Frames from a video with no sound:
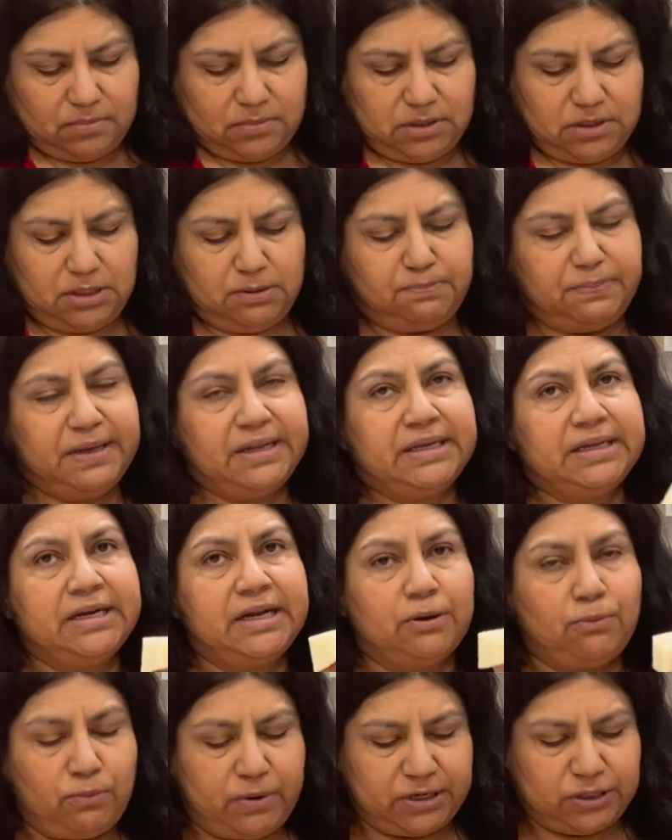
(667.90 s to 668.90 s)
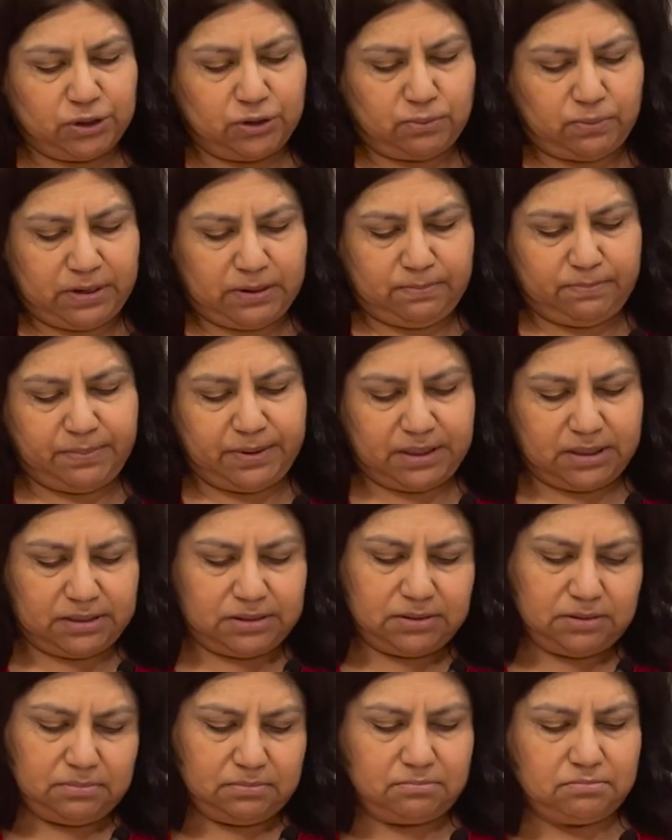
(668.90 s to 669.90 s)
Depending on what you want, but
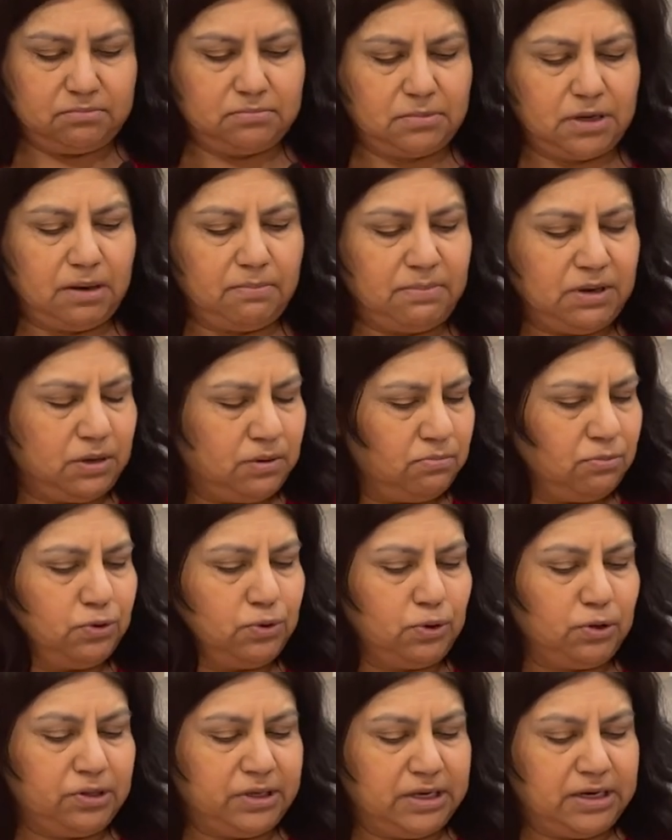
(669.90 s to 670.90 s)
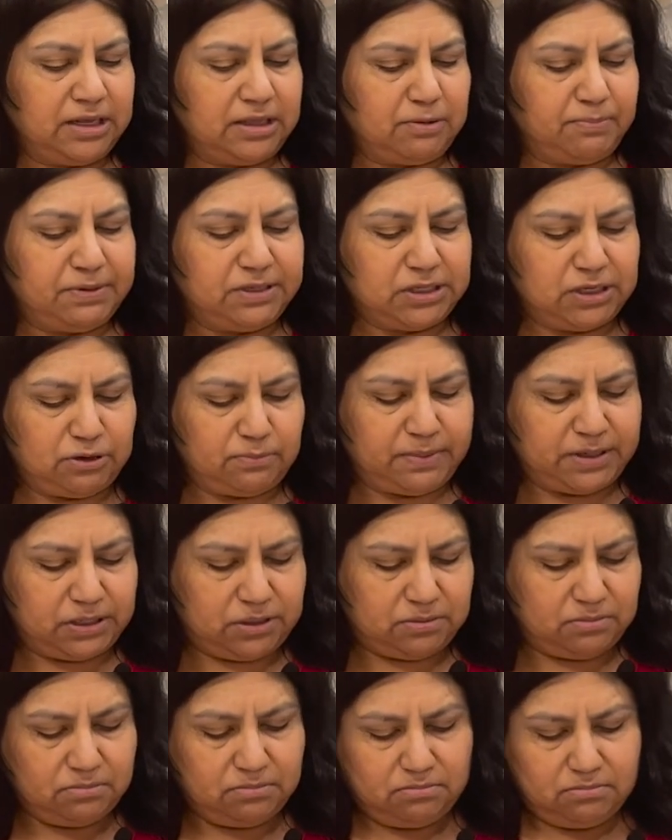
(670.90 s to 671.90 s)
I mean, you'll eat the potato, but
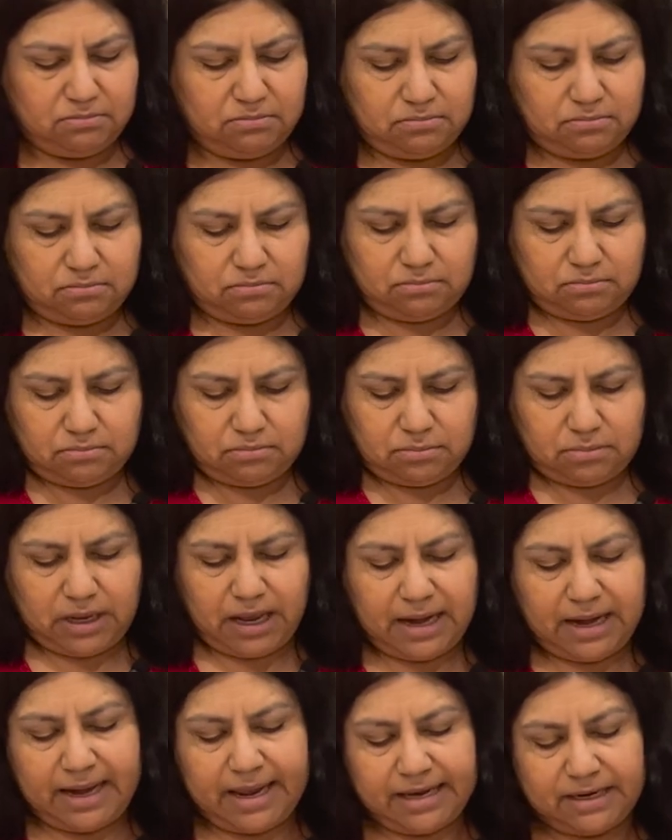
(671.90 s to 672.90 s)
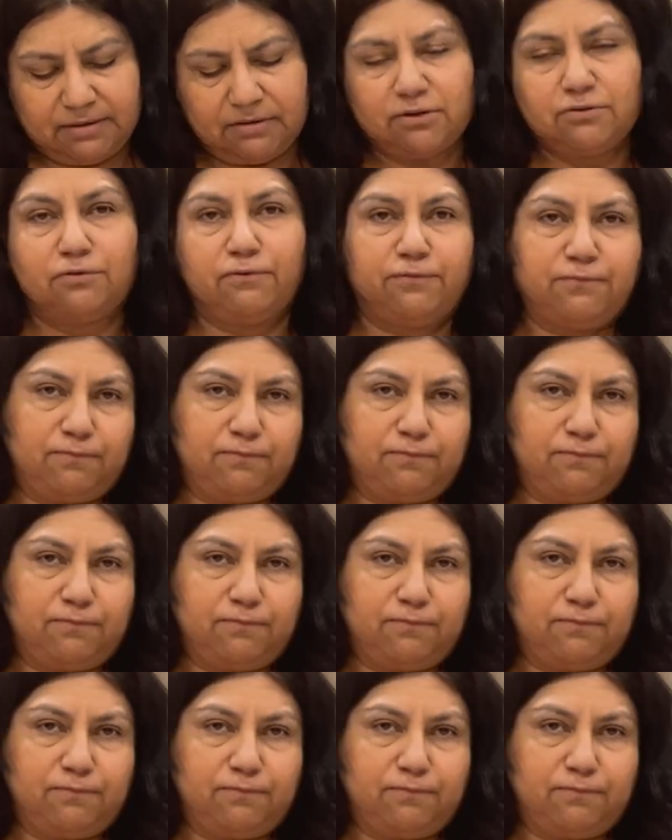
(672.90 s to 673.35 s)
I like to